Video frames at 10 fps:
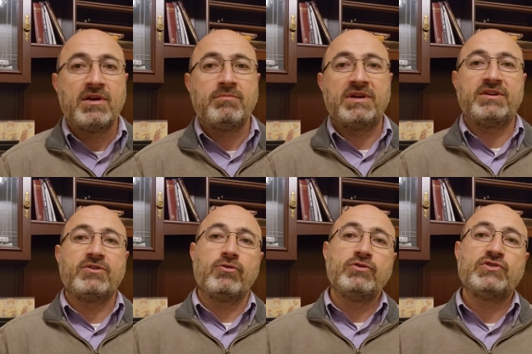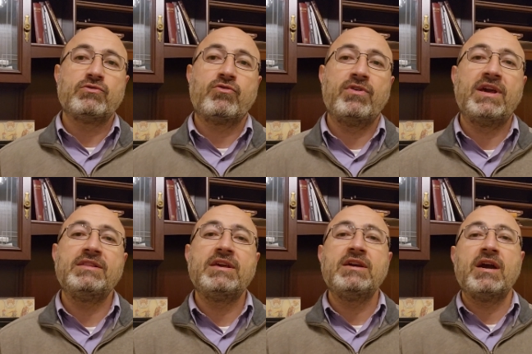but they are also
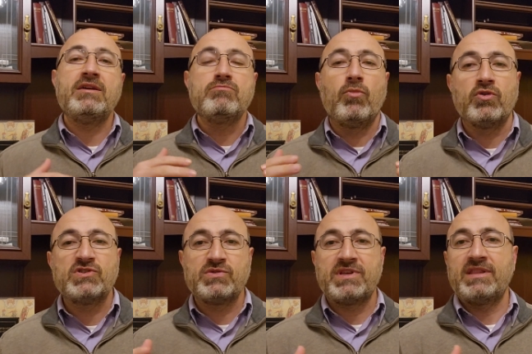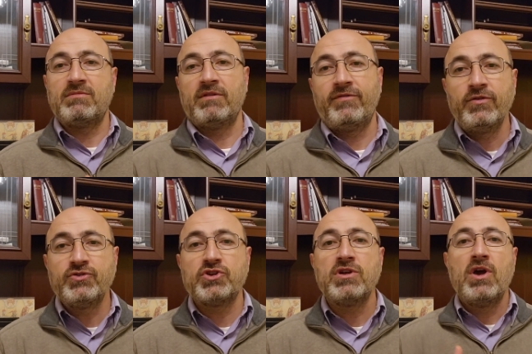creating a more sustainable
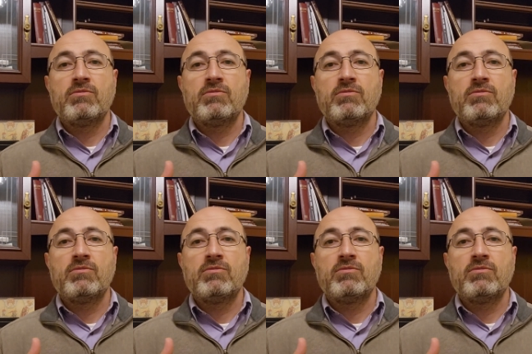future,